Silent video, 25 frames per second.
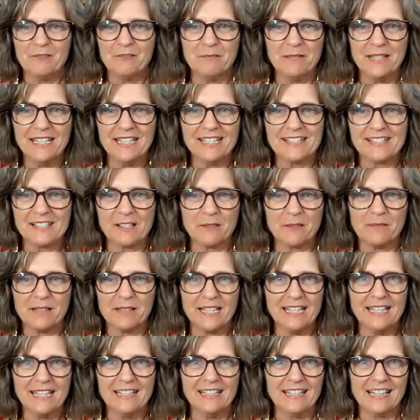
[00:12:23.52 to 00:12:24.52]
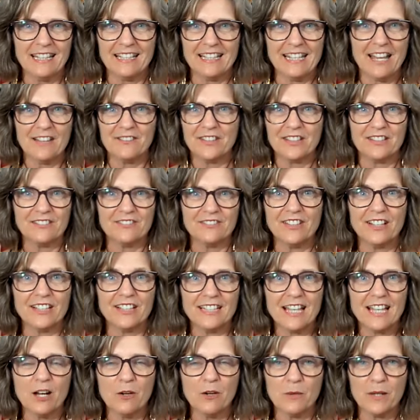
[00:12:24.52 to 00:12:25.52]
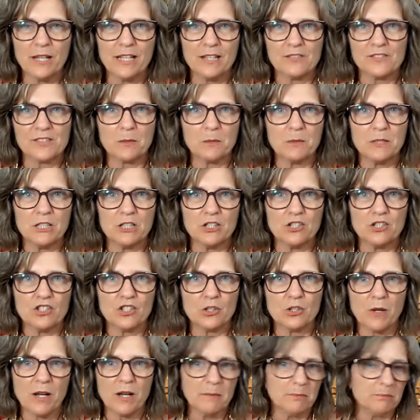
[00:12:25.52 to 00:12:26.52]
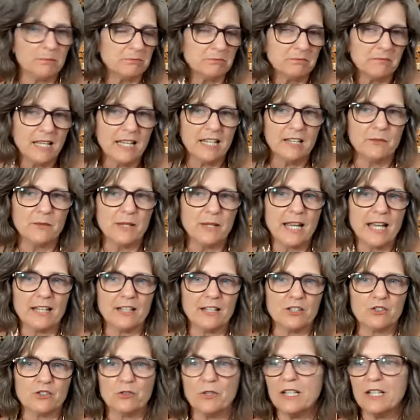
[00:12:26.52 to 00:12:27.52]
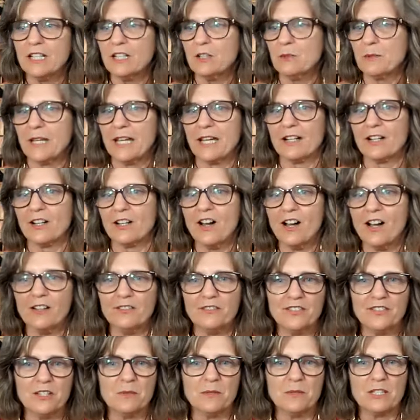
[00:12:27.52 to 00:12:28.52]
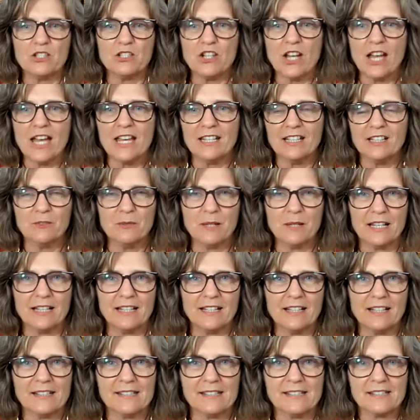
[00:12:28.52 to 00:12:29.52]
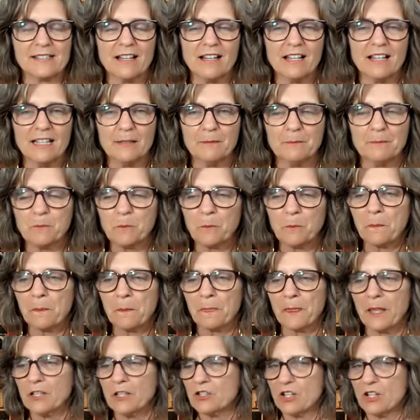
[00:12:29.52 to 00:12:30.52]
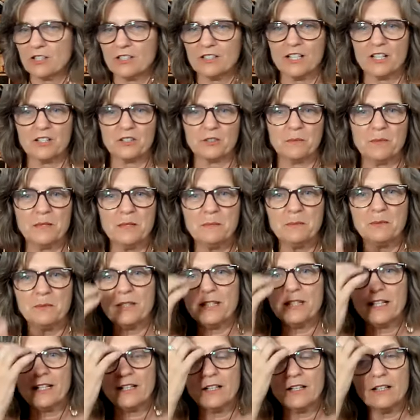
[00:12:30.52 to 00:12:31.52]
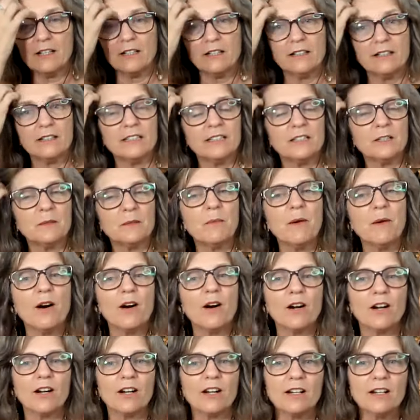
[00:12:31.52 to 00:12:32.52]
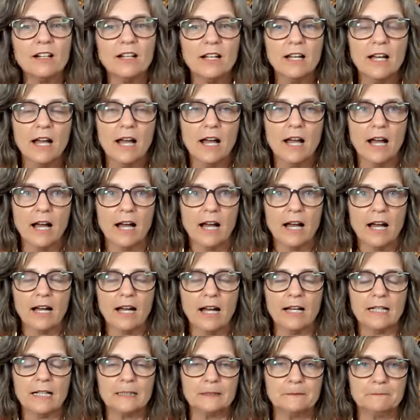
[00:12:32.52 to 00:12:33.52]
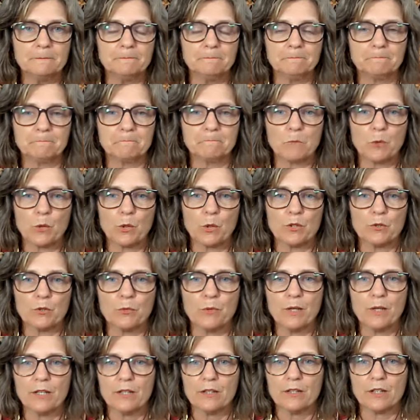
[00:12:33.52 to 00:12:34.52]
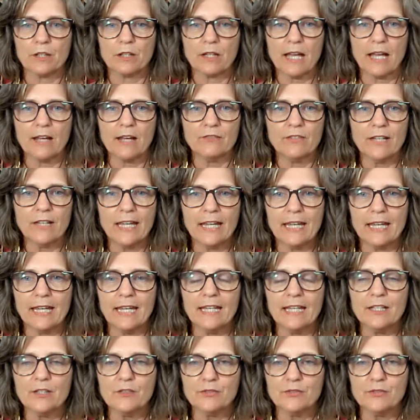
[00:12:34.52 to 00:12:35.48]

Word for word: meeting somebody and having fun that way. If someone didn't show up, hey, we had a drink, we had a coffee, we chatted, we had a nice time, talked to other people there in the bar, or the cafe.